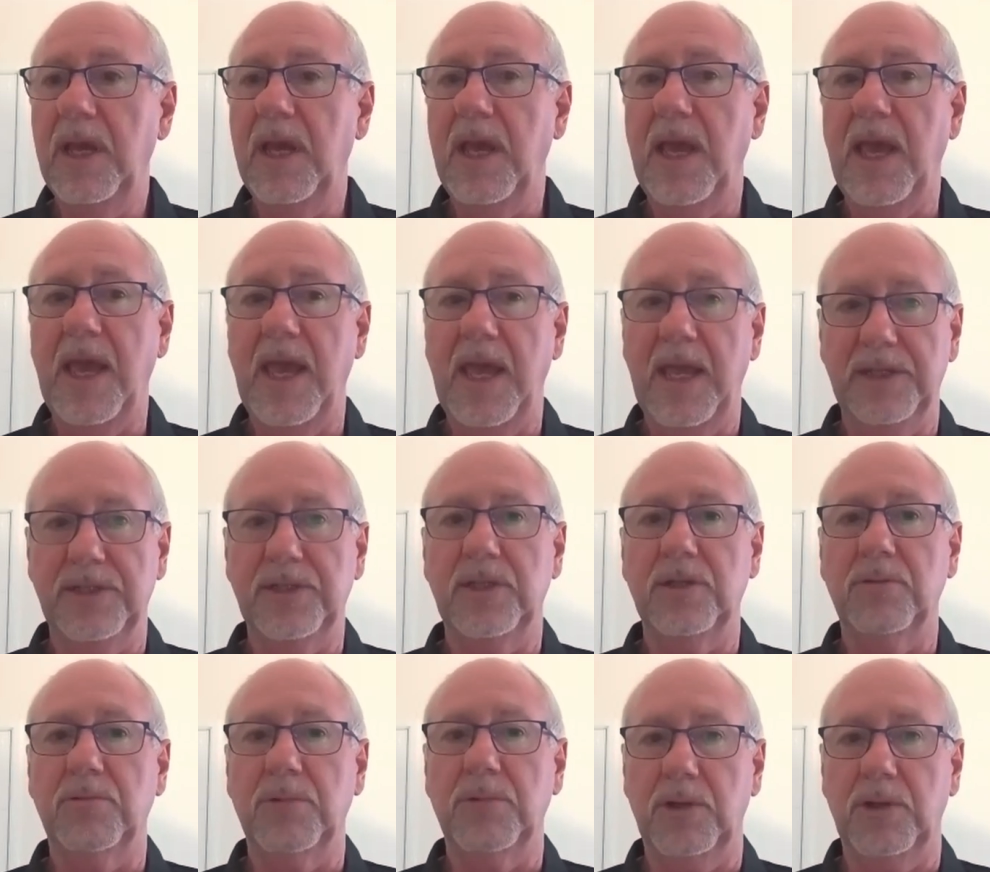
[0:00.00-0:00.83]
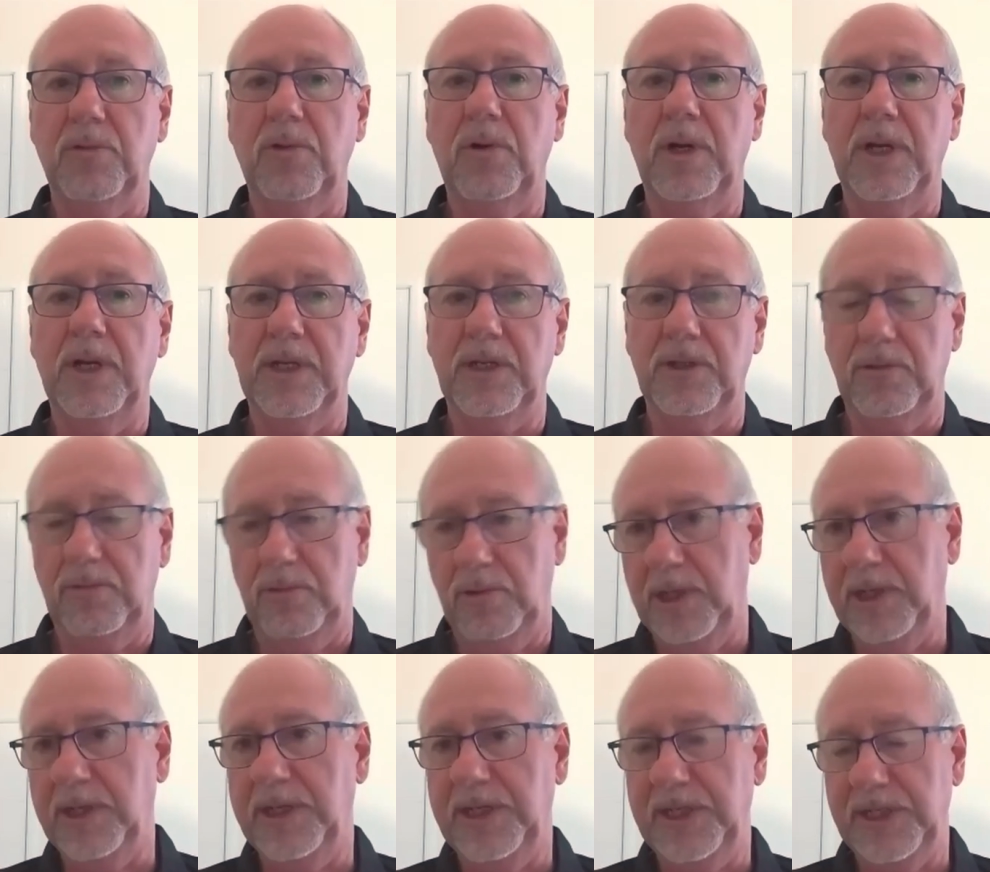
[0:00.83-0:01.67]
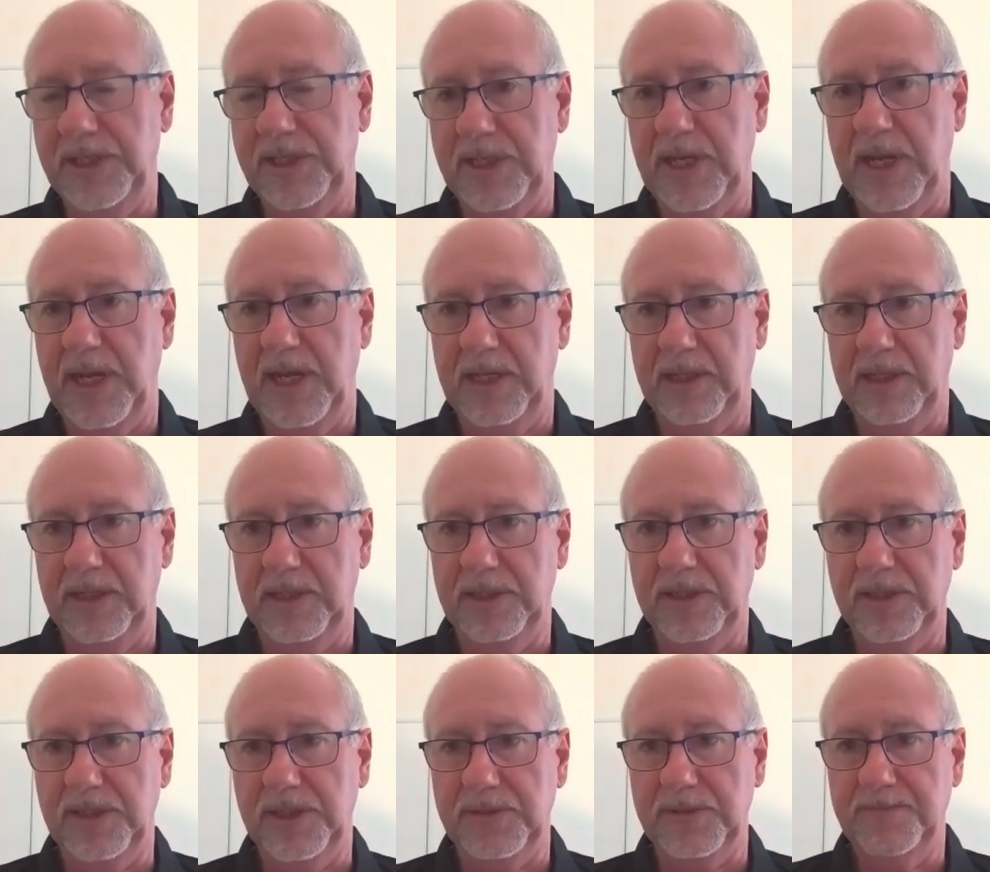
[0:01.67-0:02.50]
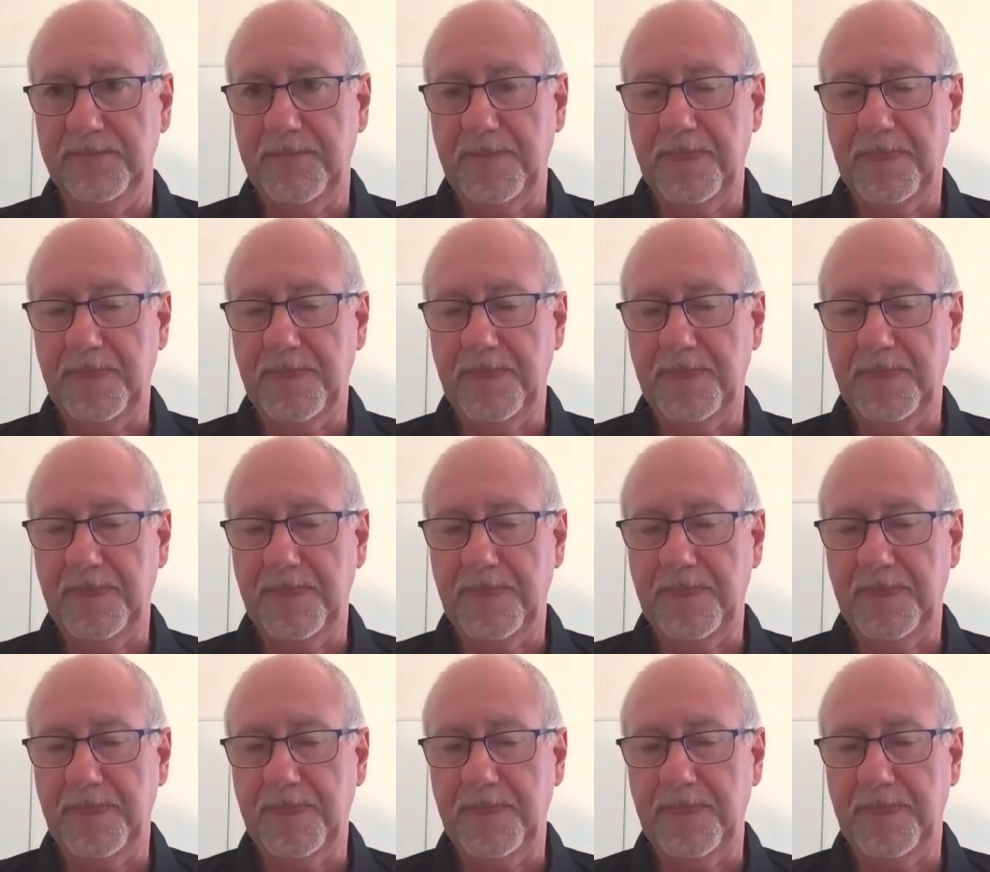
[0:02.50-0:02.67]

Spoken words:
and to the required quality standards.